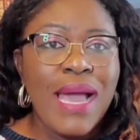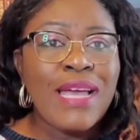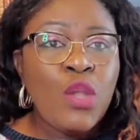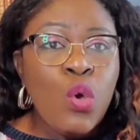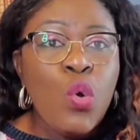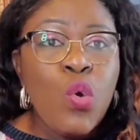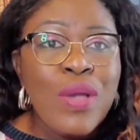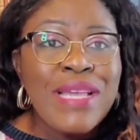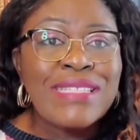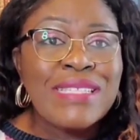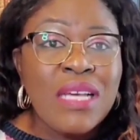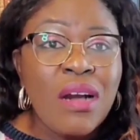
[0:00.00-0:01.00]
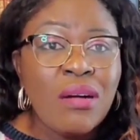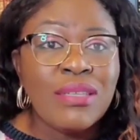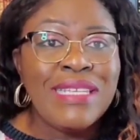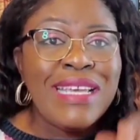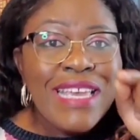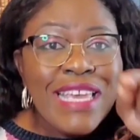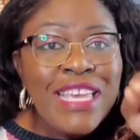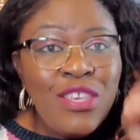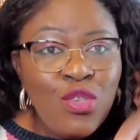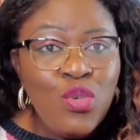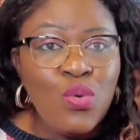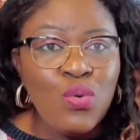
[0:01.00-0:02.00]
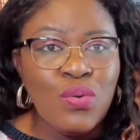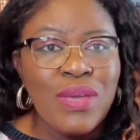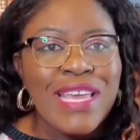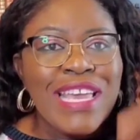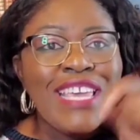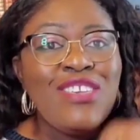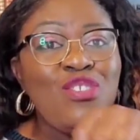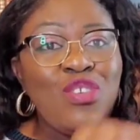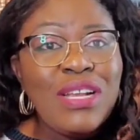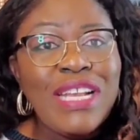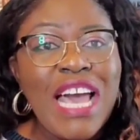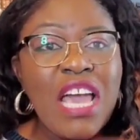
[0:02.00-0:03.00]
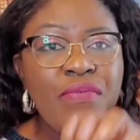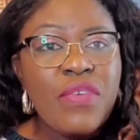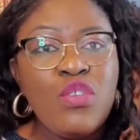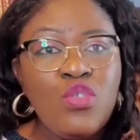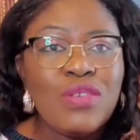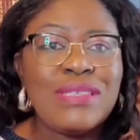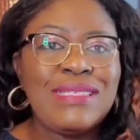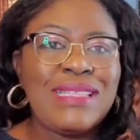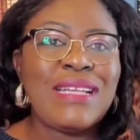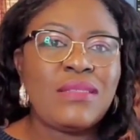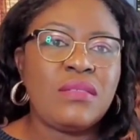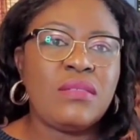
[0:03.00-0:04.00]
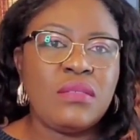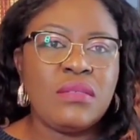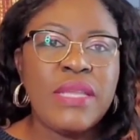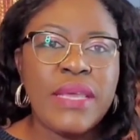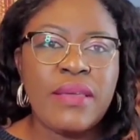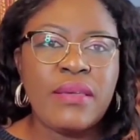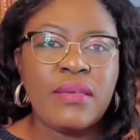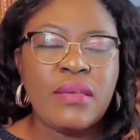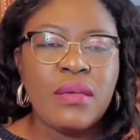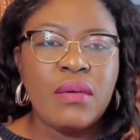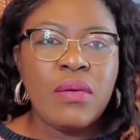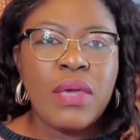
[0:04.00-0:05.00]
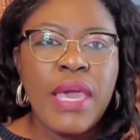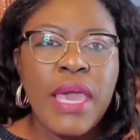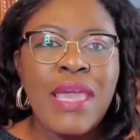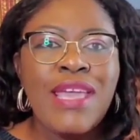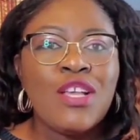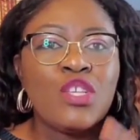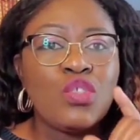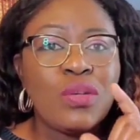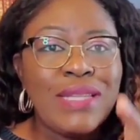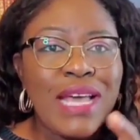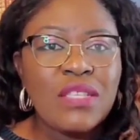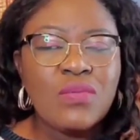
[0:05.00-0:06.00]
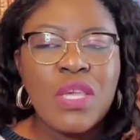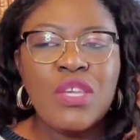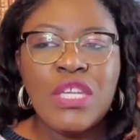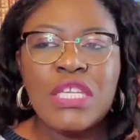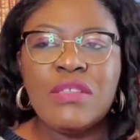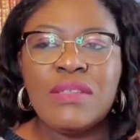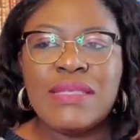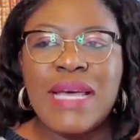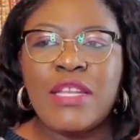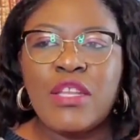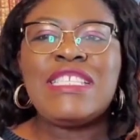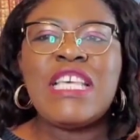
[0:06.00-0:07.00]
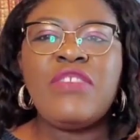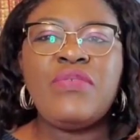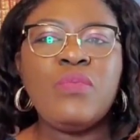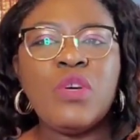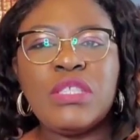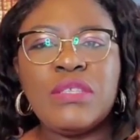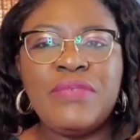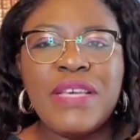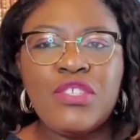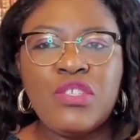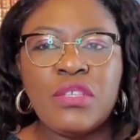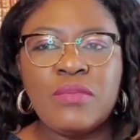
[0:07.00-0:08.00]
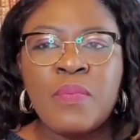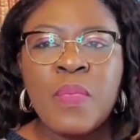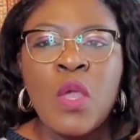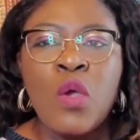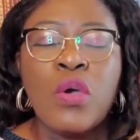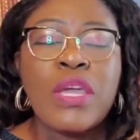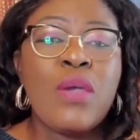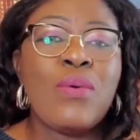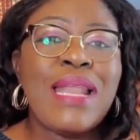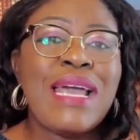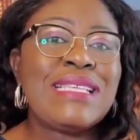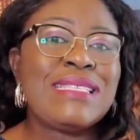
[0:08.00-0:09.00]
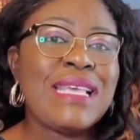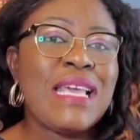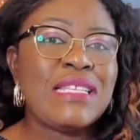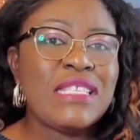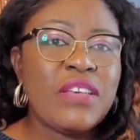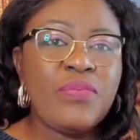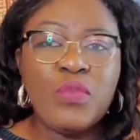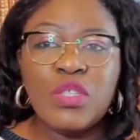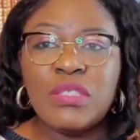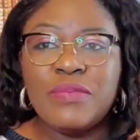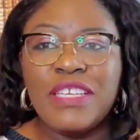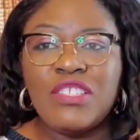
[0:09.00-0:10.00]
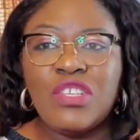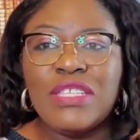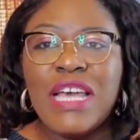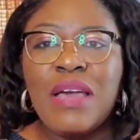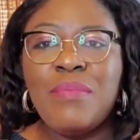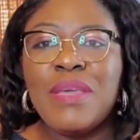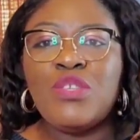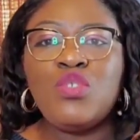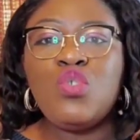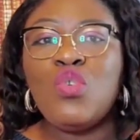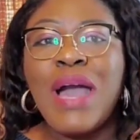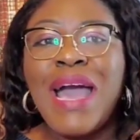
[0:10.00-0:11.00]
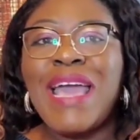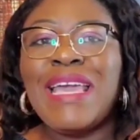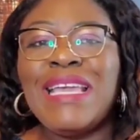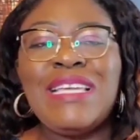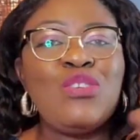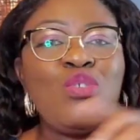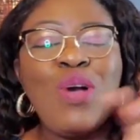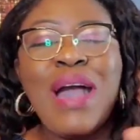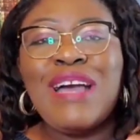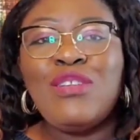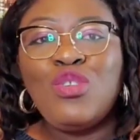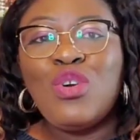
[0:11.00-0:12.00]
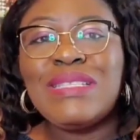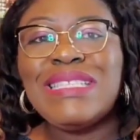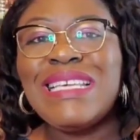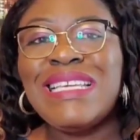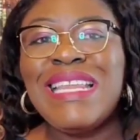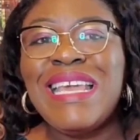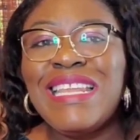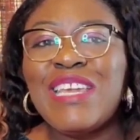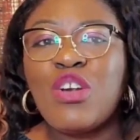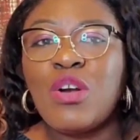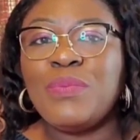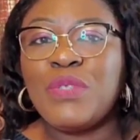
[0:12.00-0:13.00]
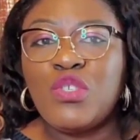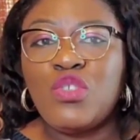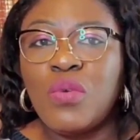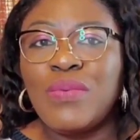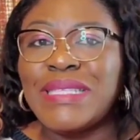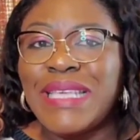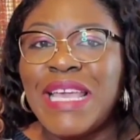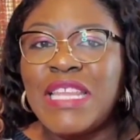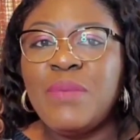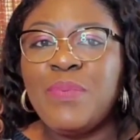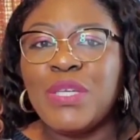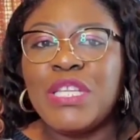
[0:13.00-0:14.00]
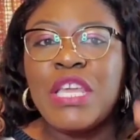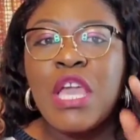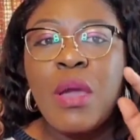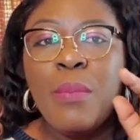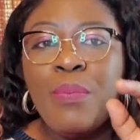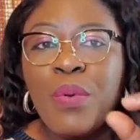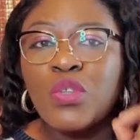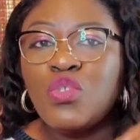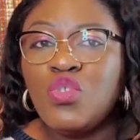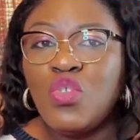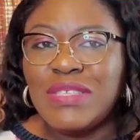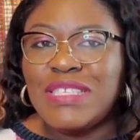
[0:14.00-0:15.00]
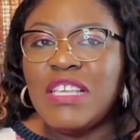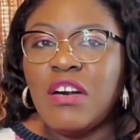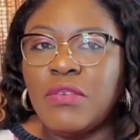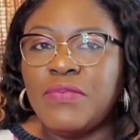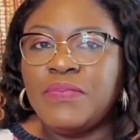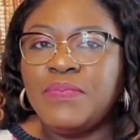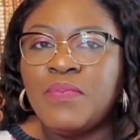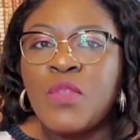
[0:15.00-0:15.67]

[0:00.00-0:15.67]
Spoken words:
And who is God in you, in your life, in your status today? Okay, so that's where you need to start. Self-motivation. Okay, when I say self-motivation, that means you are not in any competition with anybody but yourself.